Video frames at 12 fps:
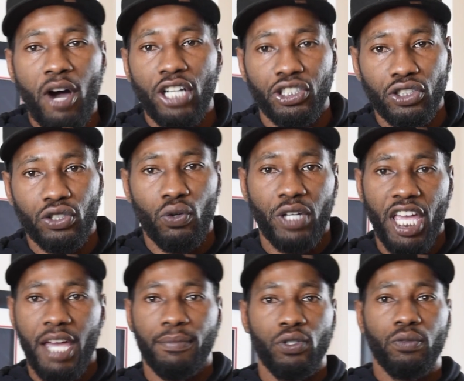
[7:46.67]
Marshall is on
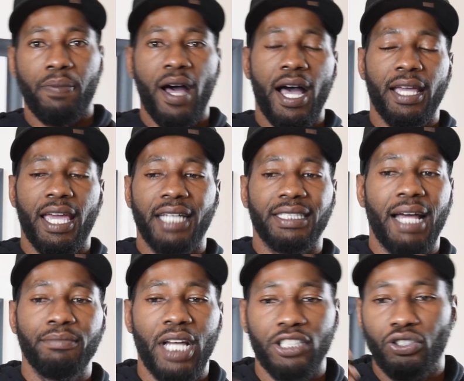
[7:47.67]
Cam Newton podcast.
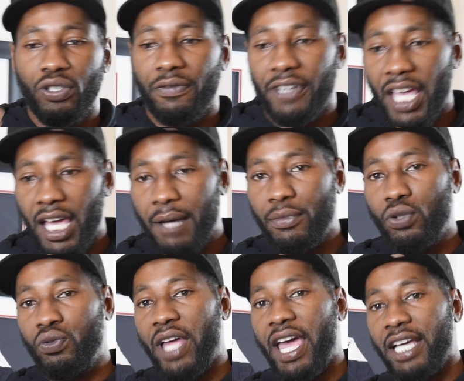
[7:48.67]
I'm not sure if Cam
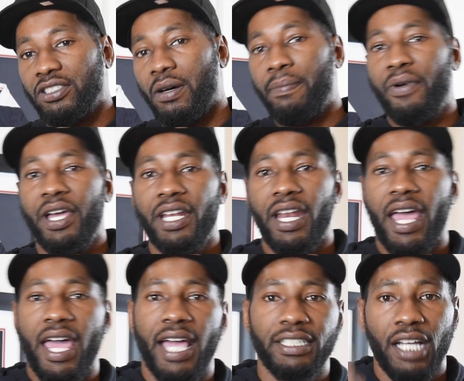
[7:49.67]
Newton asked or Brandon
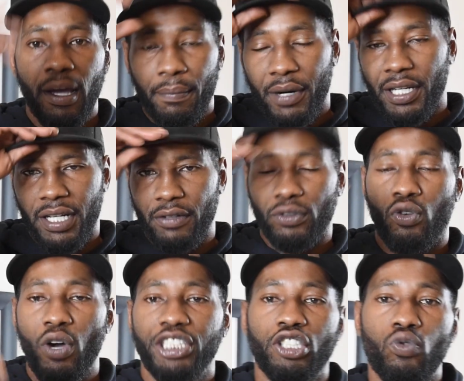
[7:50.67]
asked, but the
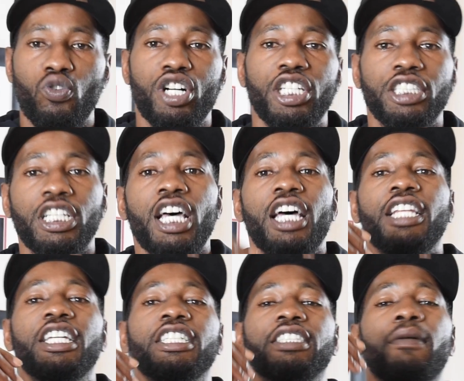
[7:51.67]
question was,
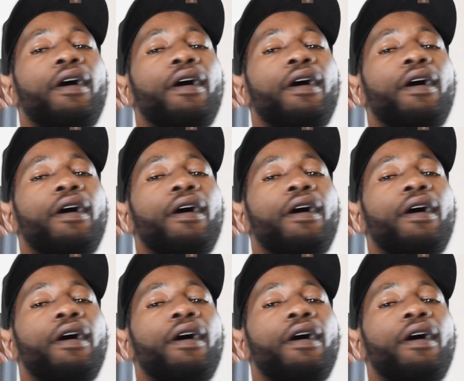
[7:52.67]
does